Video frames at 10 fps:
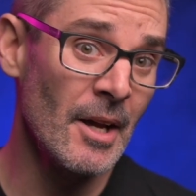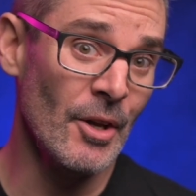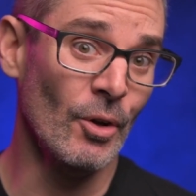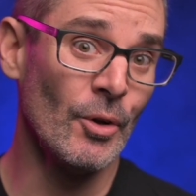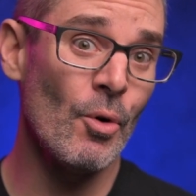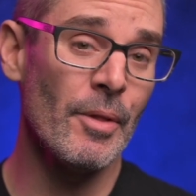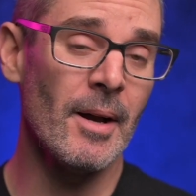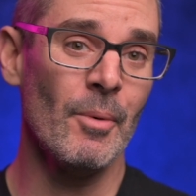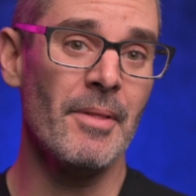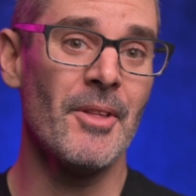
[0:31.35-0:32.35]
you'll know
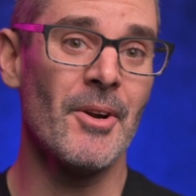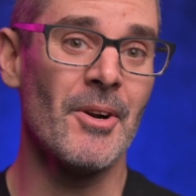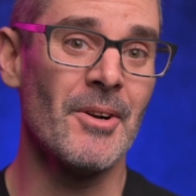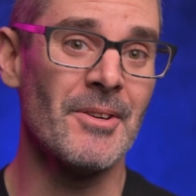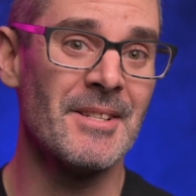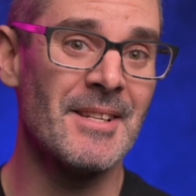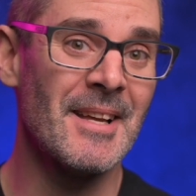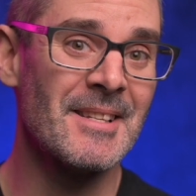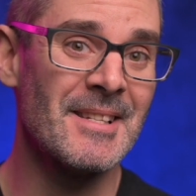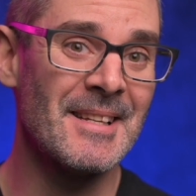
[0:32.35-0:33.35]
that with their
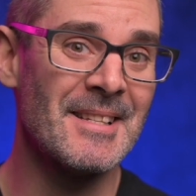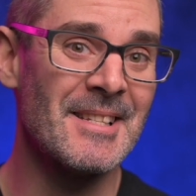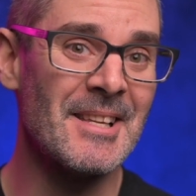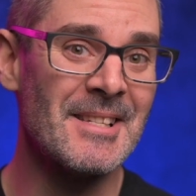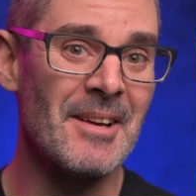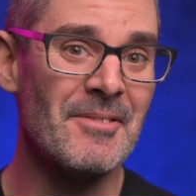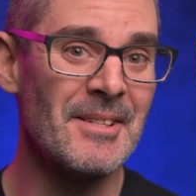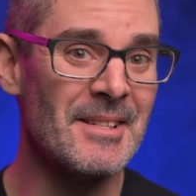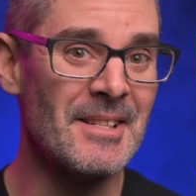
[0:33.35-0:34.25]
Z6, Z7,